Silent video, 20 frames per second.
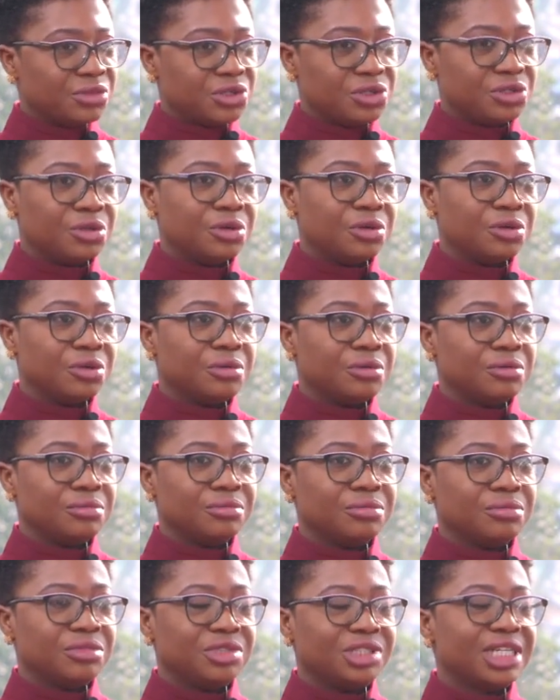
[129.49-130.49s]
So
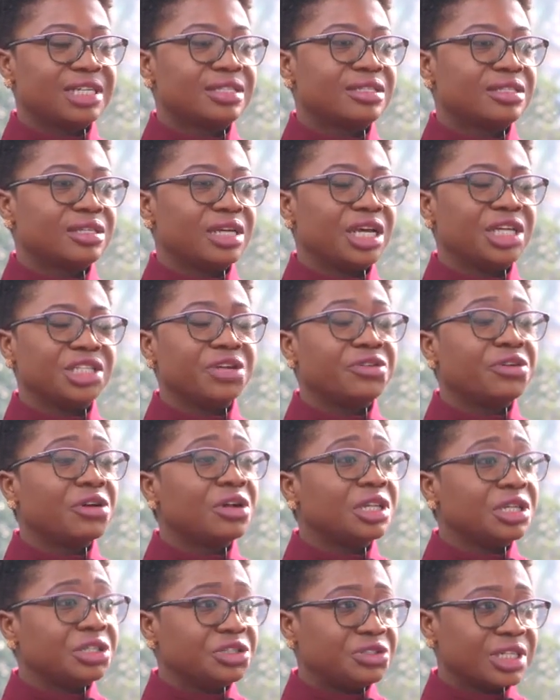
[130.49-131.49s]
just a
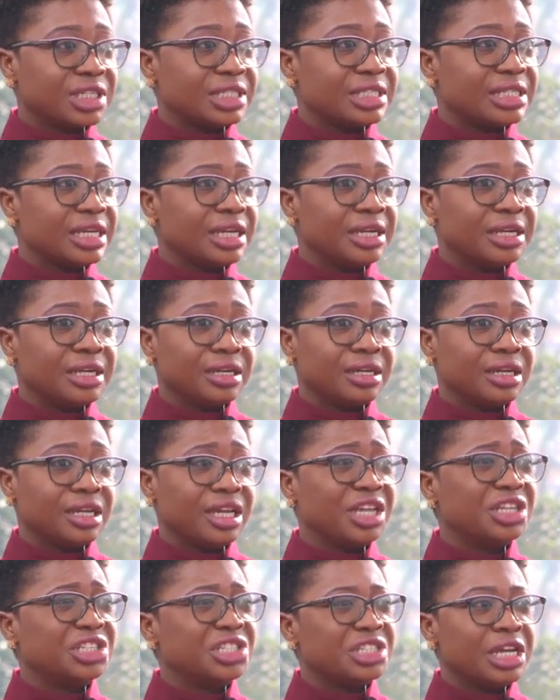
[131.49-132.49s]
general interest in
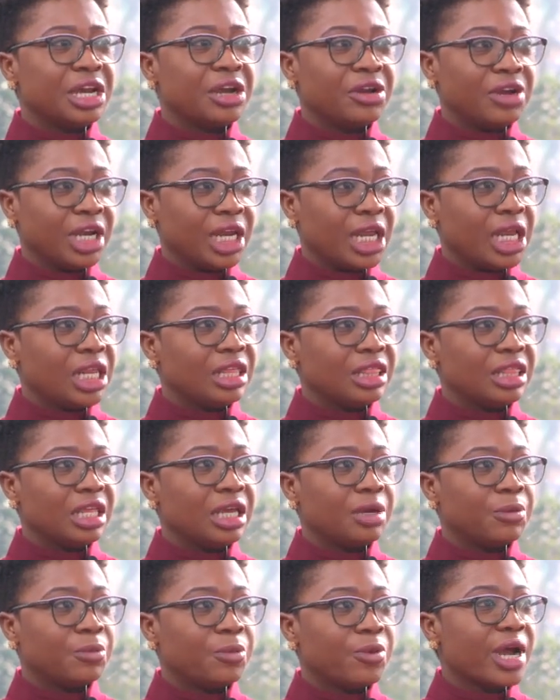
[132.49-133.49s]
engineering,
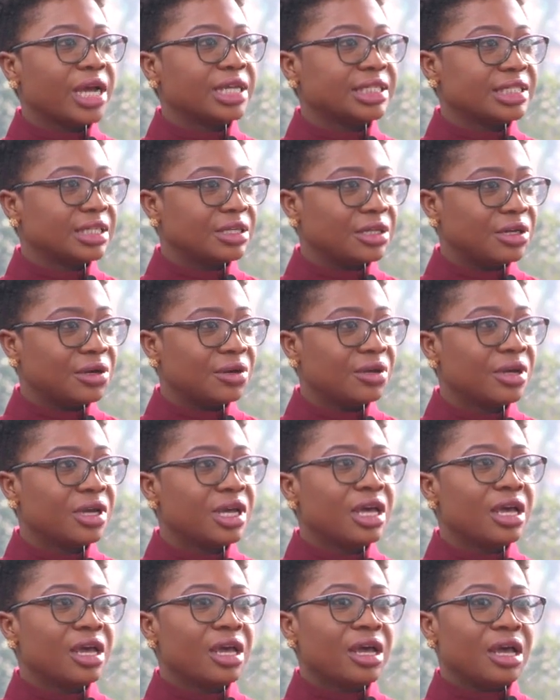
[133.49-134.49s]
anything practical,
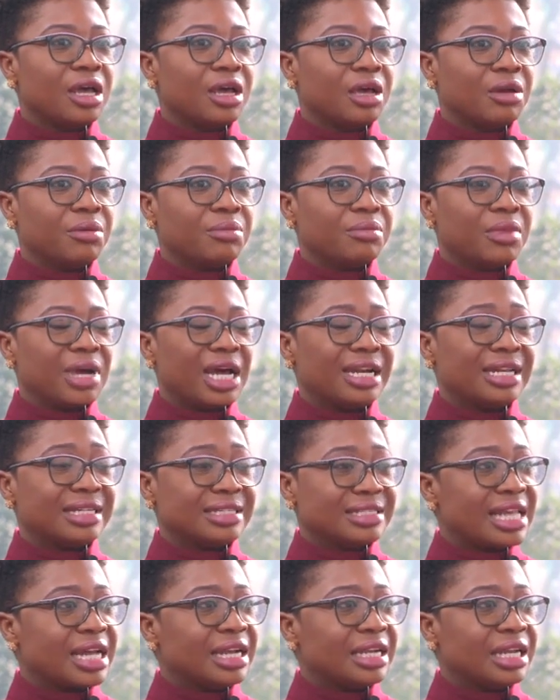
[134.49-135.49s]
um,
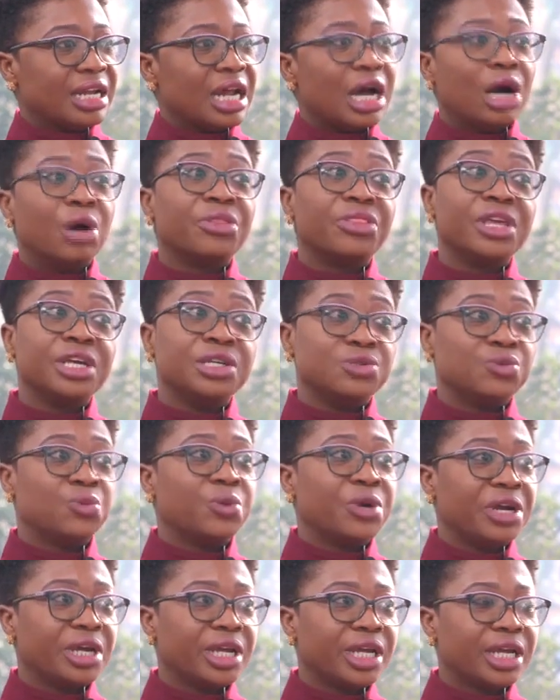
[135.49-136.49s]
understanding how things
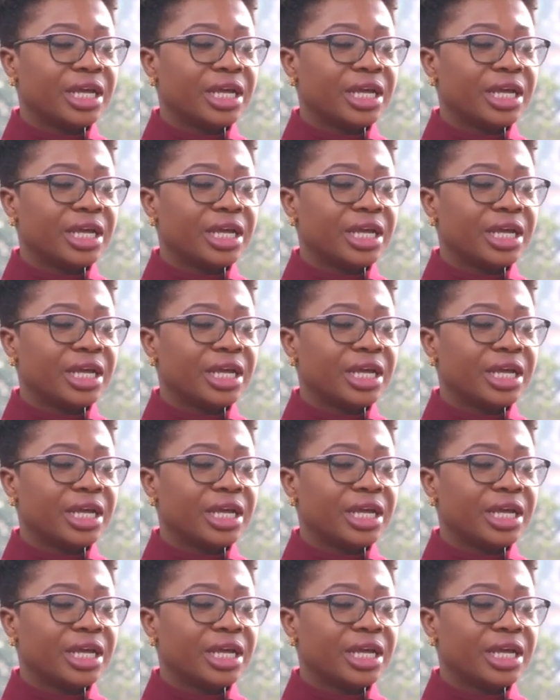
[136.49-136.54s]
work.